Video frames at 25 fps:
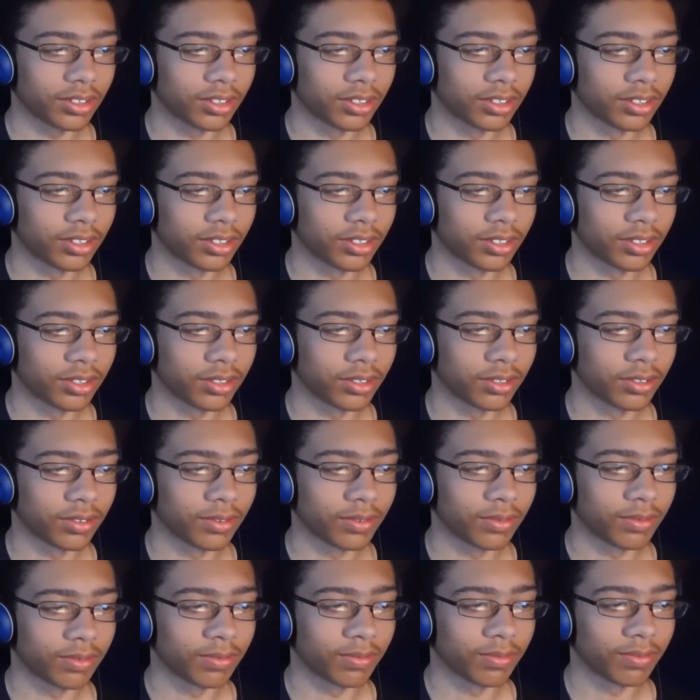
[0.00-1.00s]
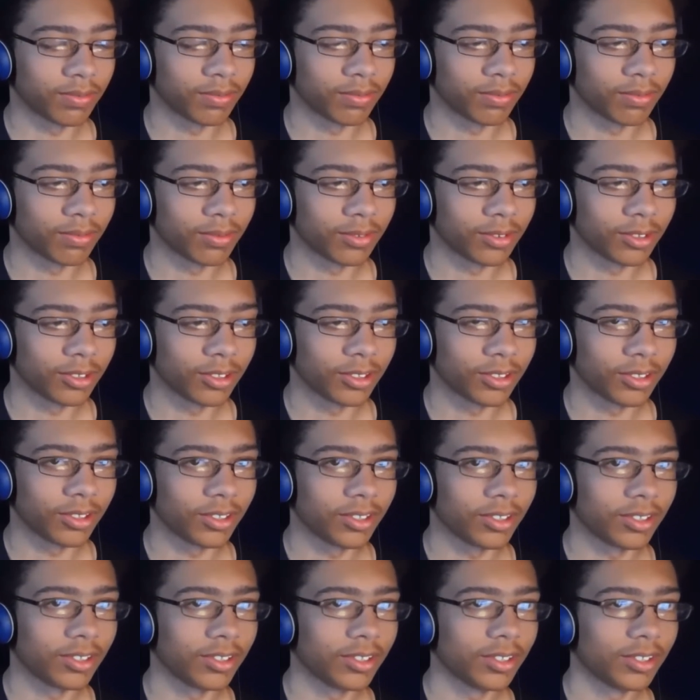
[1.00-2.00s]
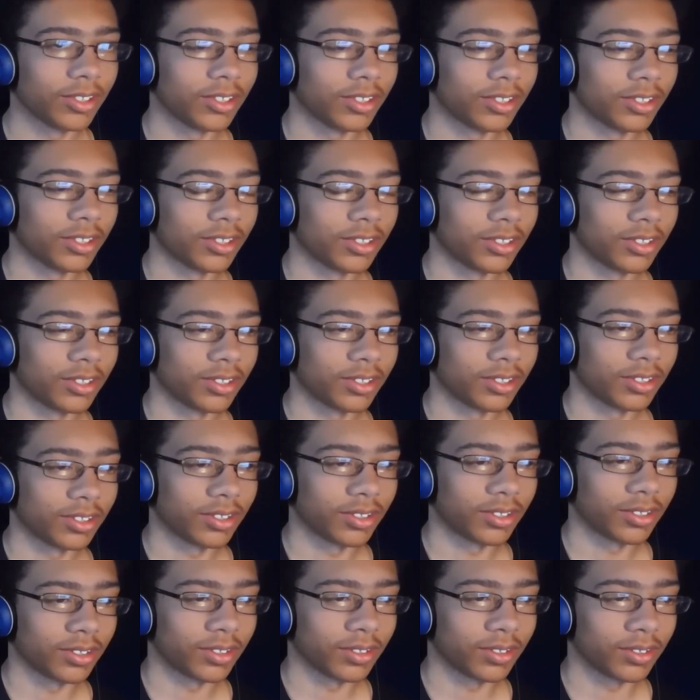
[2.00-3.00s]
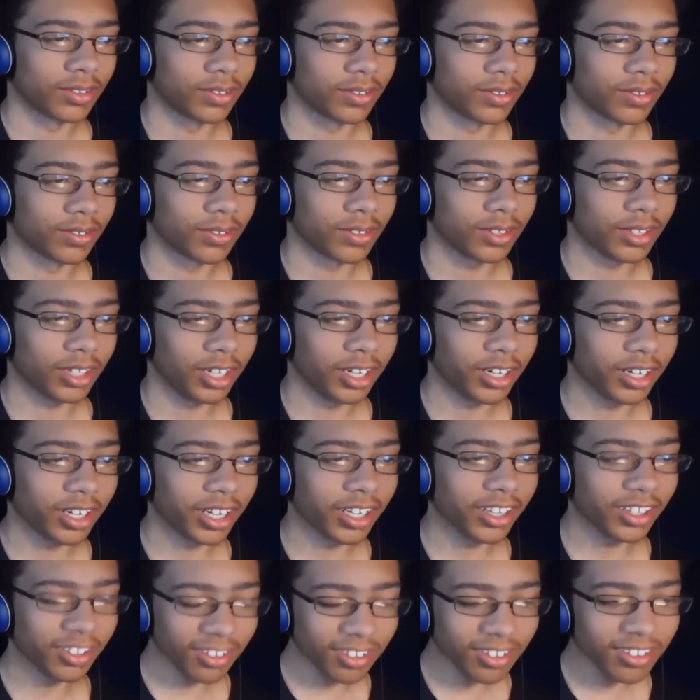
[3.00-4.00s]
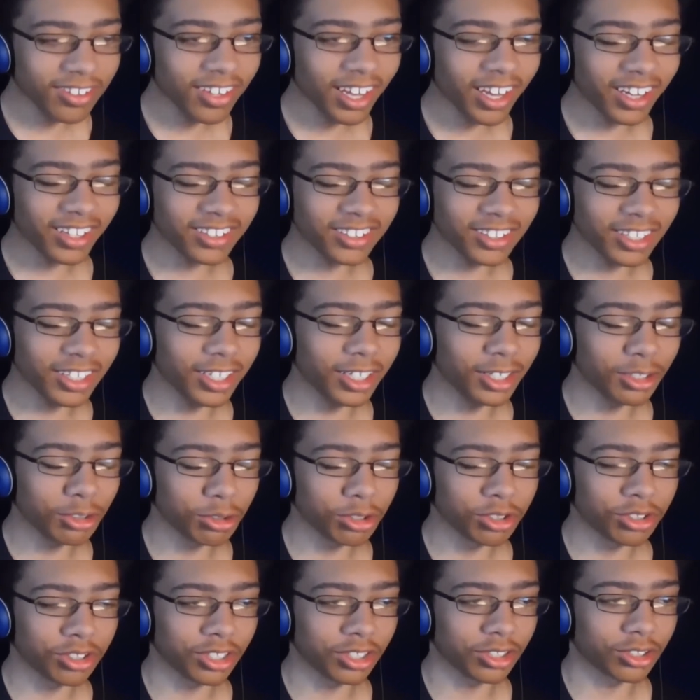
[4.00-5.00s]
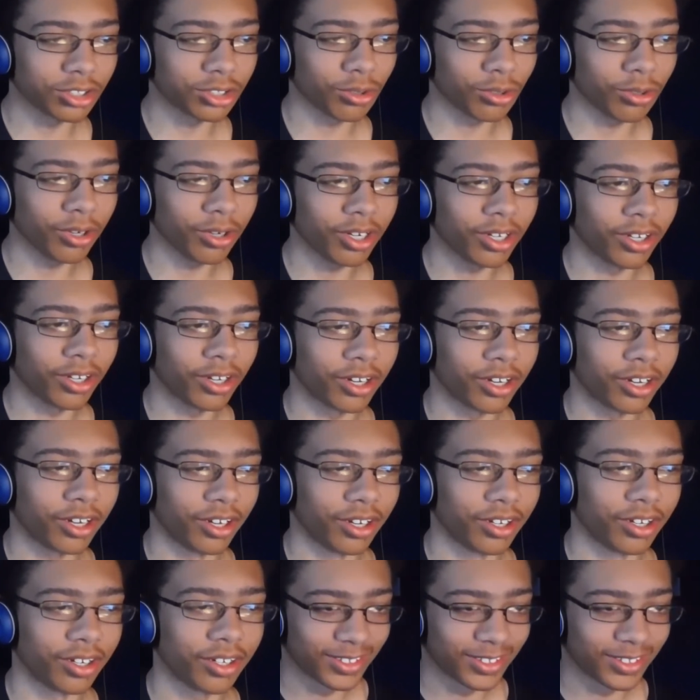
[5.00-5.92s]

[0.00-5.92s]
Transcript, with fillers: I heard what you said, and you are so right. Okay, this is actually an interesting storyline.